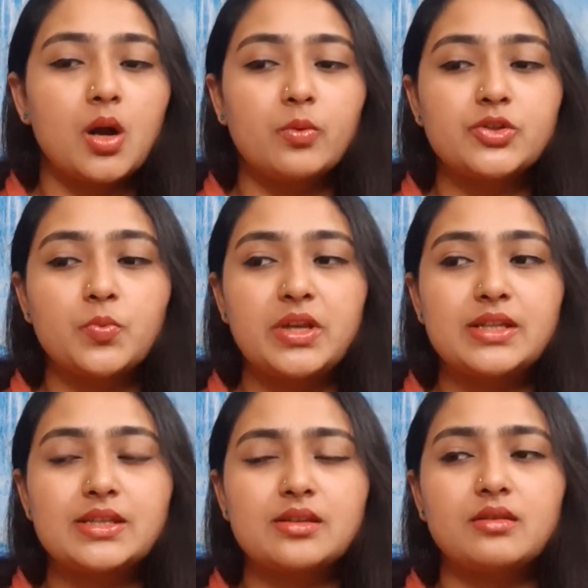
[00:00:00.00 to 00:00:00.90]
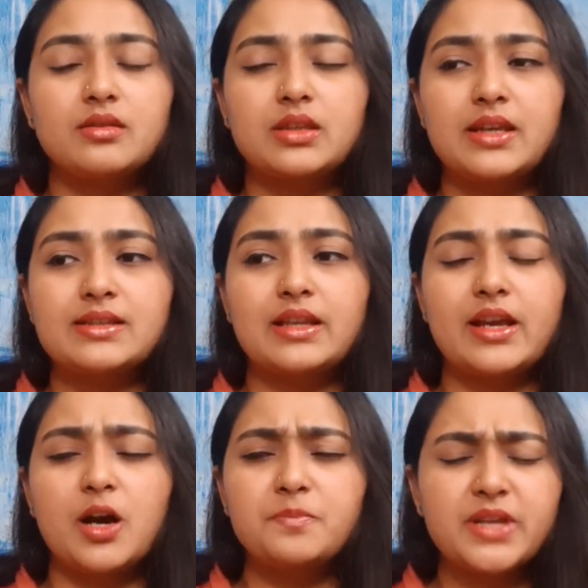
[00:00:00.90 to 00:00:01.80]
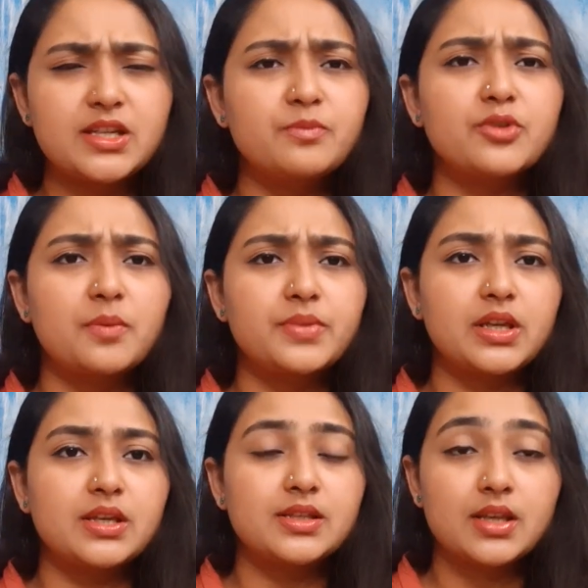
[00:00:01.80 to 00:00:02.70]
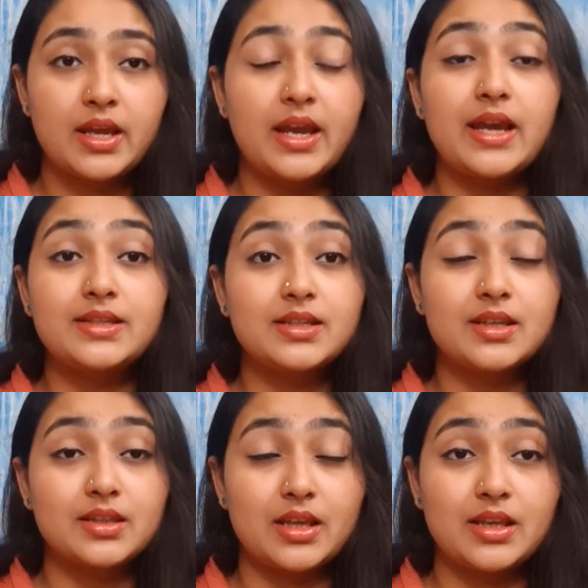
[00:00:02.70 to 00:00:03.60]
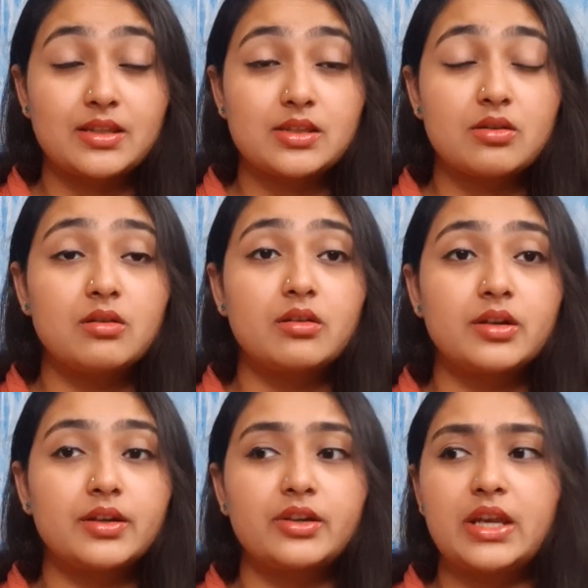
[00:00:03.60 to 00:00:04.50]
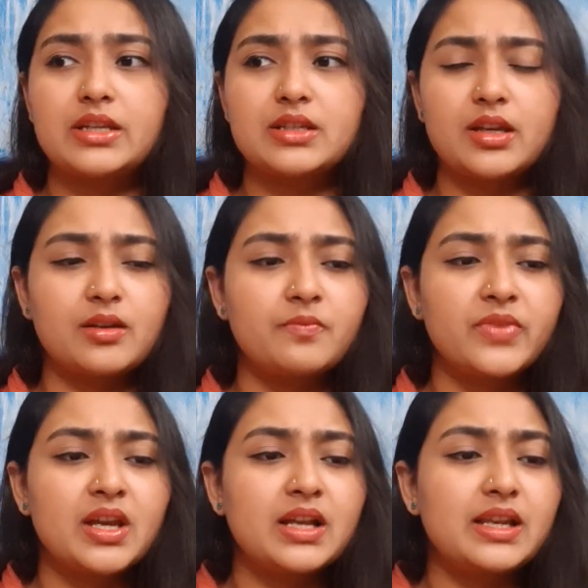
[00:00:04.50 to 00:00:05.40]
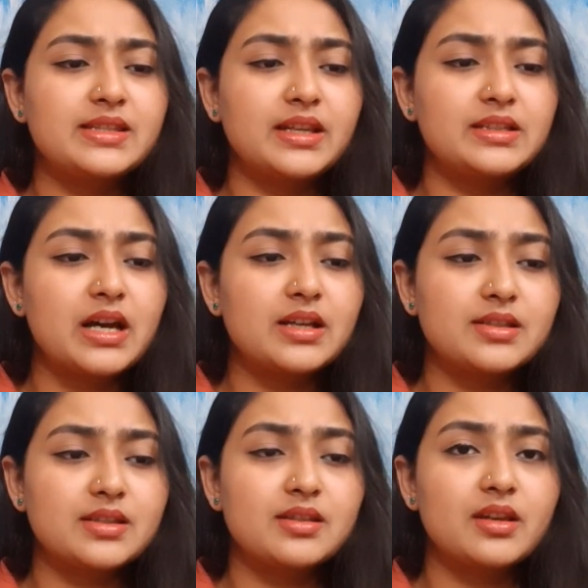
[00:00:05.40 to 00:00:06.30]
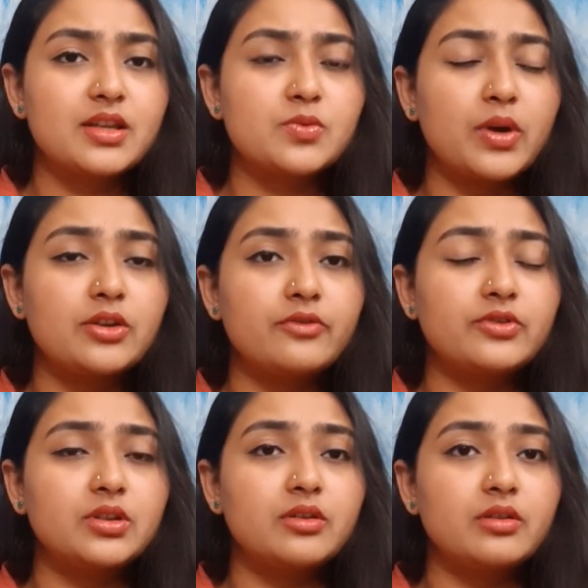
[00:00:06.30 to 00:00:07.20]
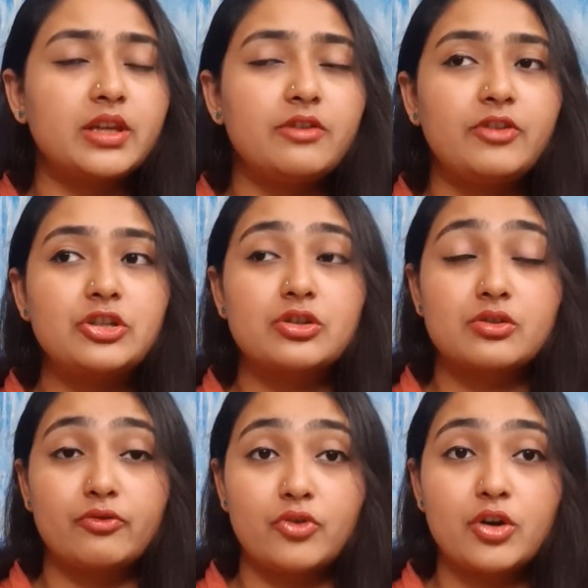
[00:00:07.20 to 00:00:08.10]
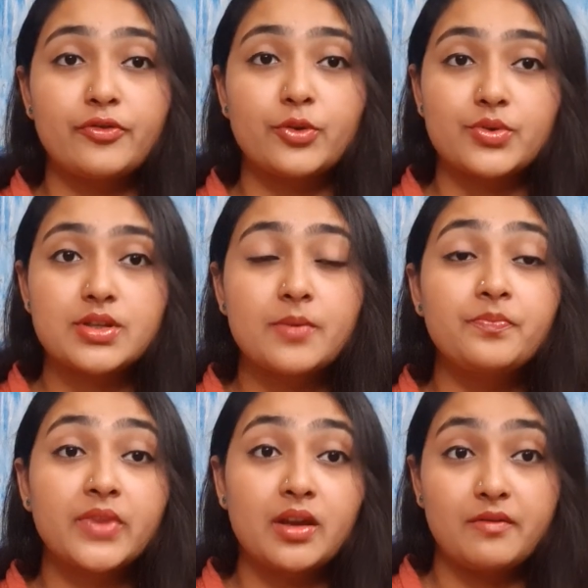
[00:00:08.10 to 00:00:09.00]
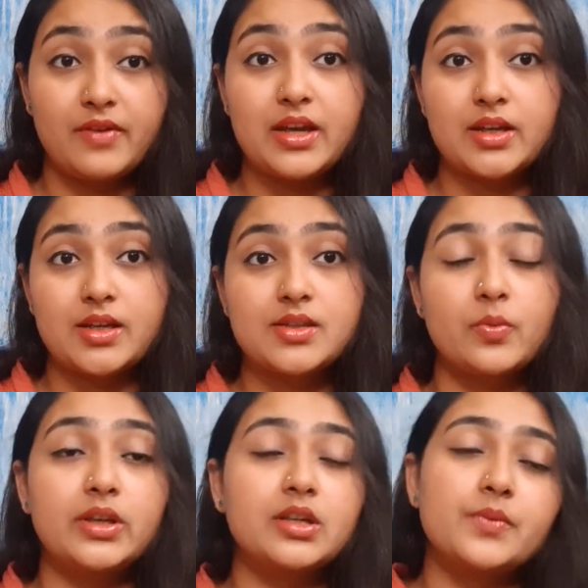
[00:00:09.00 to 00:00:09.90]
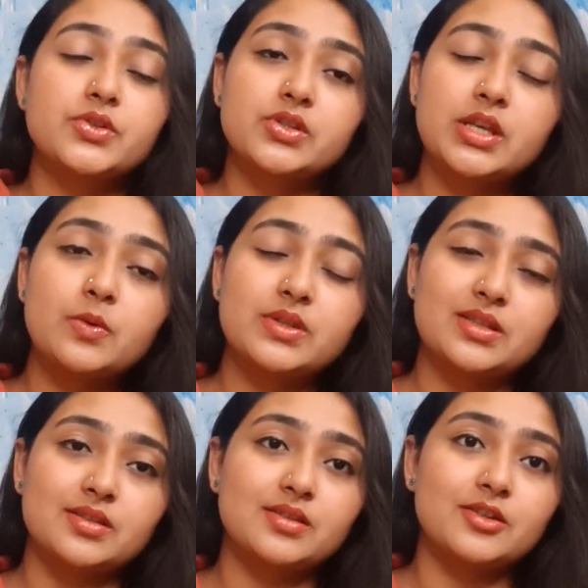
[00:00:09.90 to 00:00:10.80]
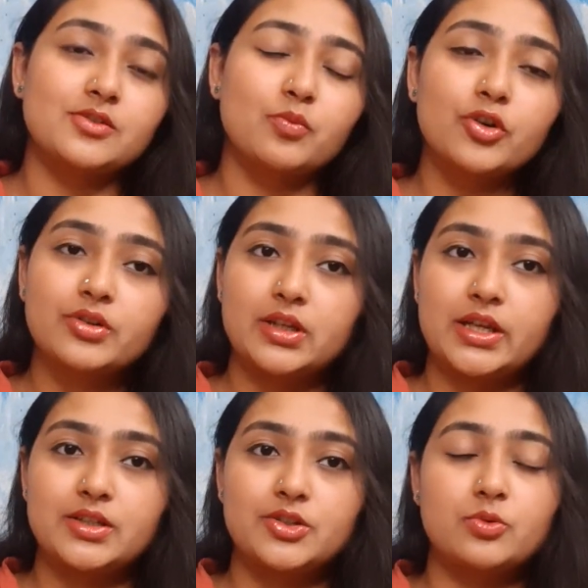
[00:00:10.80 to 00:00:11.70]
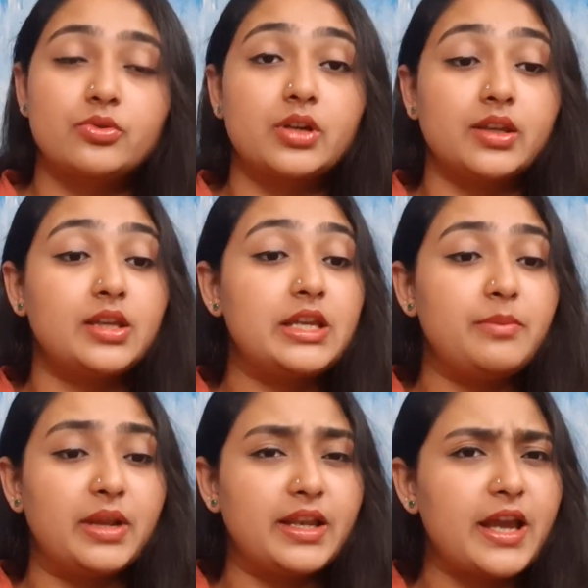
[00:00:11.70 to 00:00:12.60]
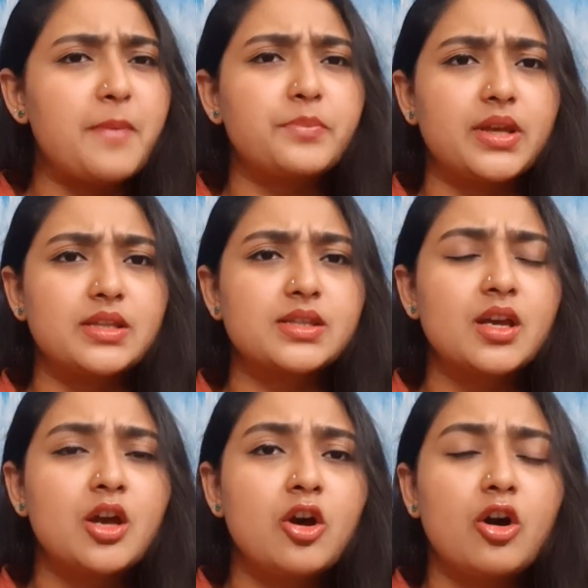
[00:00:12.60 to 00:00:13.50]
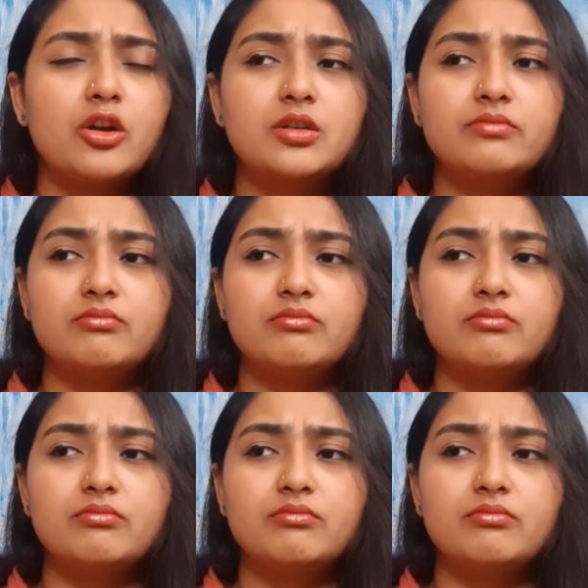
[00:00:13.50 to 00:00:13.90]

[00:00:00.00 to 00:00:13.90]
which means things like updating properties, editing things, or creating, let's say, tasks is one of the key features of workflows. Whereas when it comes to sequences, it is more related to running email campaigns or